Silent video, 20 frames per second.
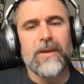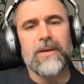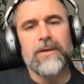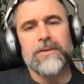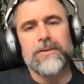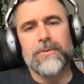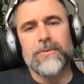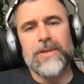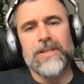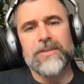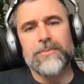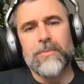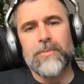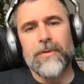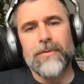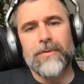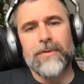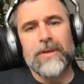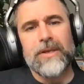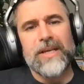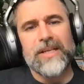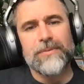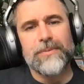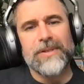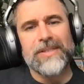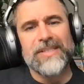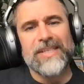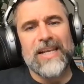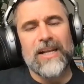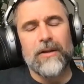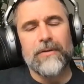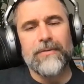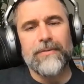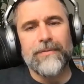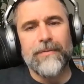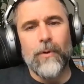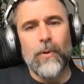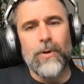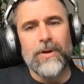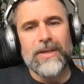So this month has been set out
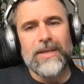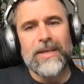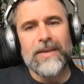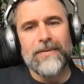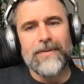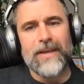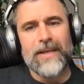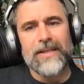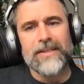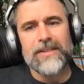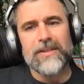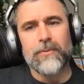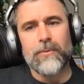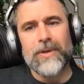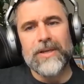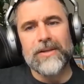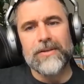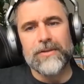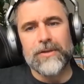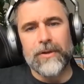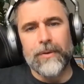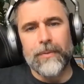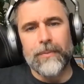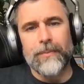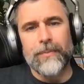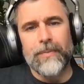four key things that we can do.